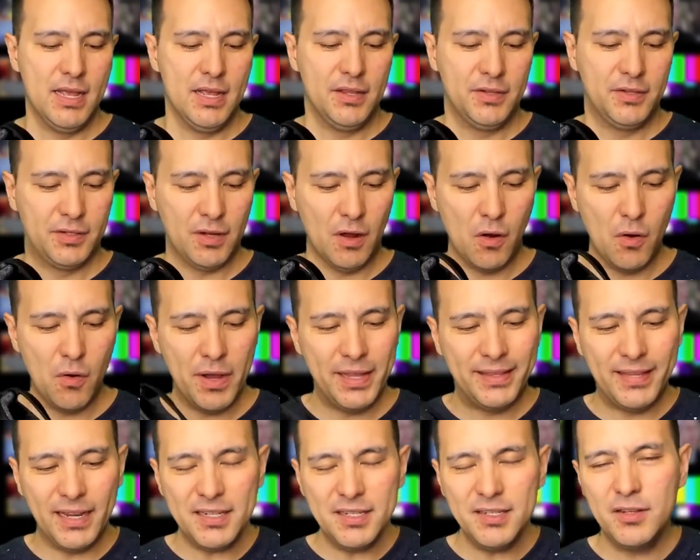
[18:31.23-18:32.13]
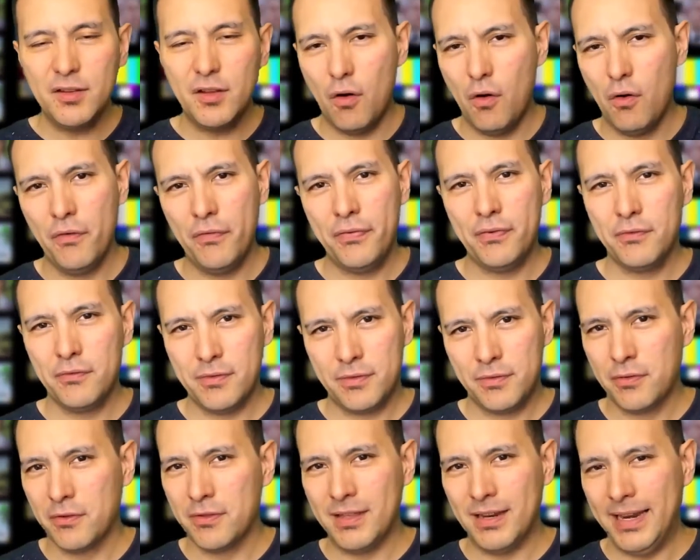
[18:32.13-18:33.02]
So it doesn't go
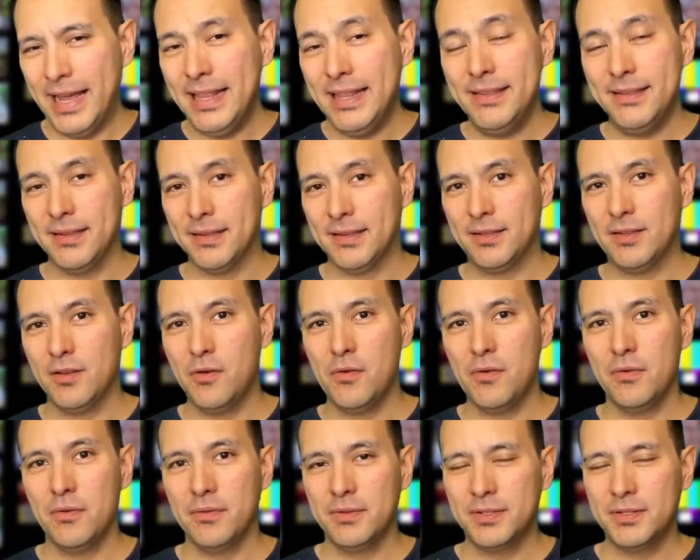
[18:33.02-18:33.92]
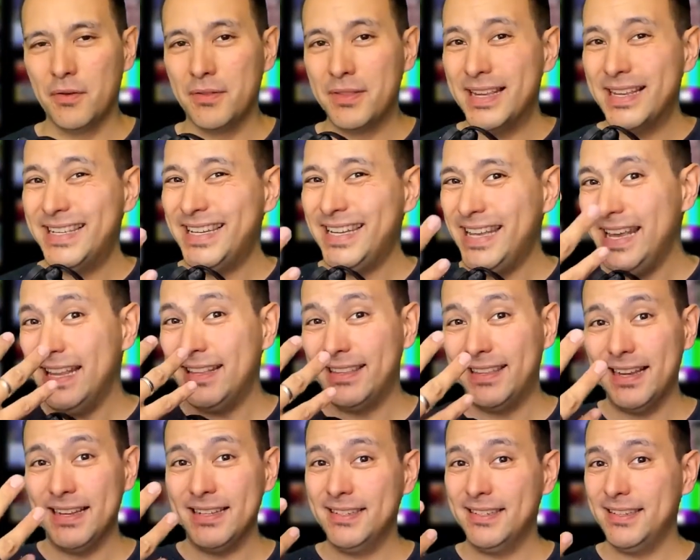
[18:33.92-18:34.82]
through the lenses. So this
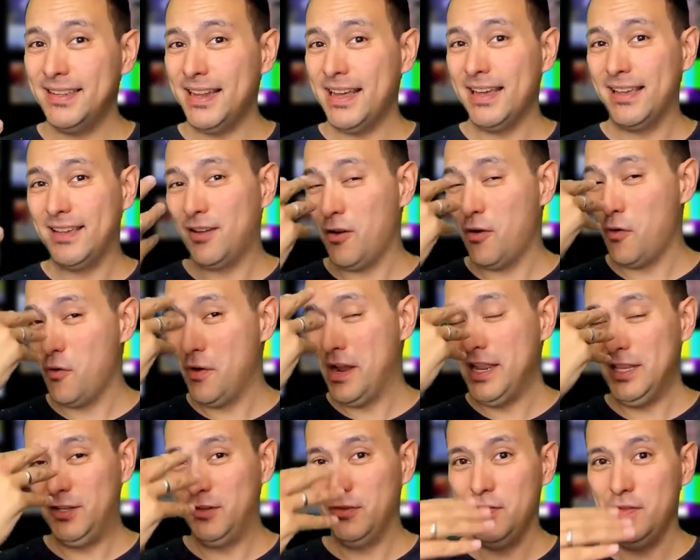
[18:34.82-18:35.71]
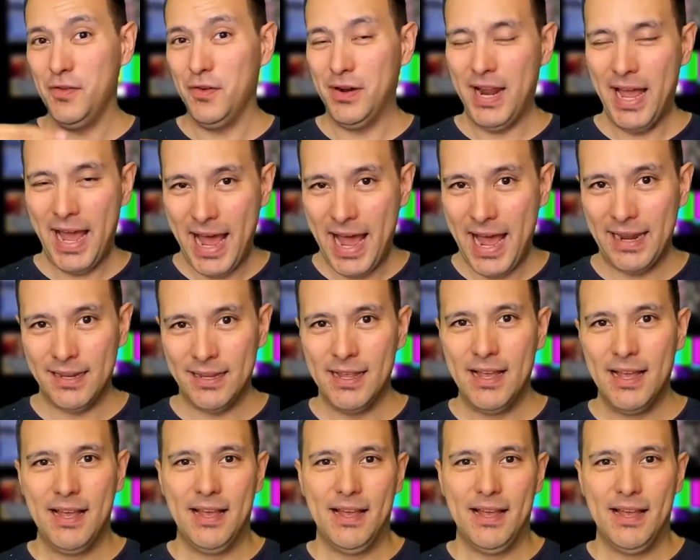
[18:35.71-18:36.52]
heat doesn't like go into your head.